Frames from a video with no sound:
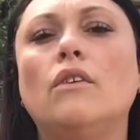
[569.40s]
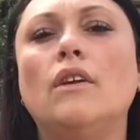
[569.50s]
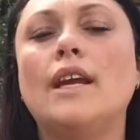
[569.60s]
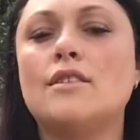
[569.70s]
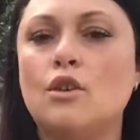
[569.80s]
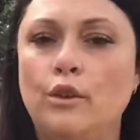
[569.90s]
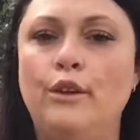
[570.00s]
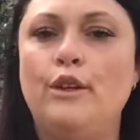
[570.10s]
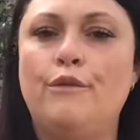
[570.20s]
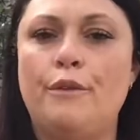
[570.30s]

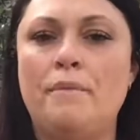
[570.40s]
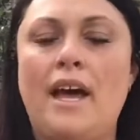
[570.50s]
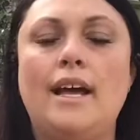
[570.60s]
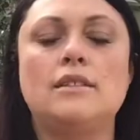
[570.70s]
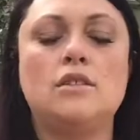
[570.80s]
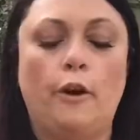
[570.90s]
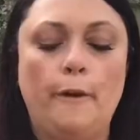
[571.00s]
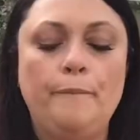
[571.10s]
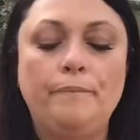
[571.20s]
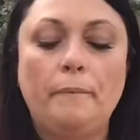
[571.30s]
excluded from that.
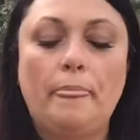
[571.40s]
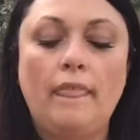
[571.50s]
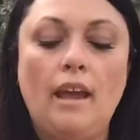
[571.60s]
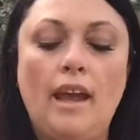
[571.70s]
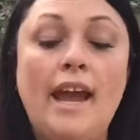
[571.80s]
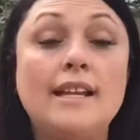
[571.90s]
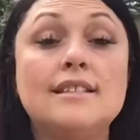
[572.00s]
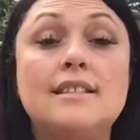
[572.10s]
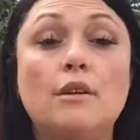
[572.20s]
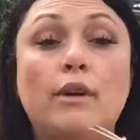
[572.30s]
So
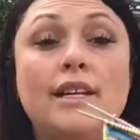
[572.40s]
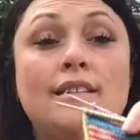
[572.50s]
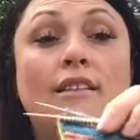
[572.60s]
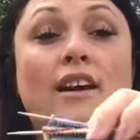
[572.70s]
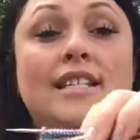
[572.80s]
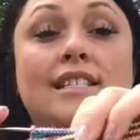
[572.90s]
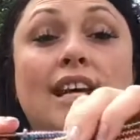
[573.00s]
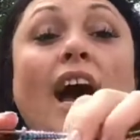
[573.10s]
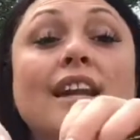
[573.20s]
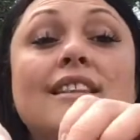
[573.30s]
hence the reason that I
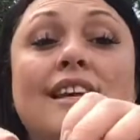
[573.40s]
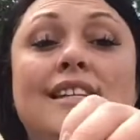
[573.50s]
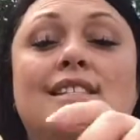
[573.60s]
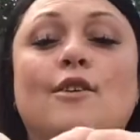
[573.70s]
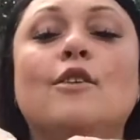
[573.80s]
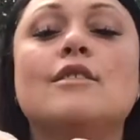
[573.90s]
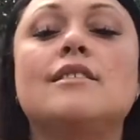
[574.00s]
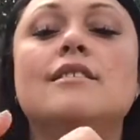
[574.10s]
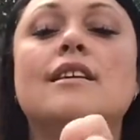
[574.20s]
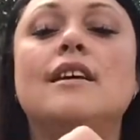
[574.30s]
started these
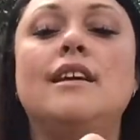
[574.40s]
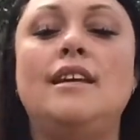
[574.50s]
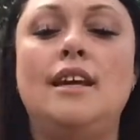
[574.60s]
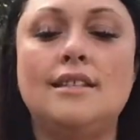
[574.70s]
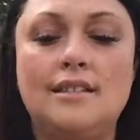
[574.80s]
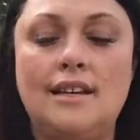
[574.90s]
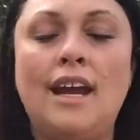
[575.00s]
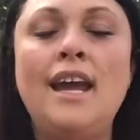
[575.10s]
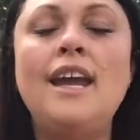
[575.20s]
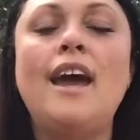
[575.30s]
socks
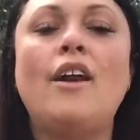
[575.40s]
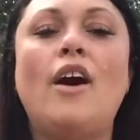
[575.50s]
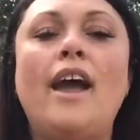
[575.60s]
yesterday, and I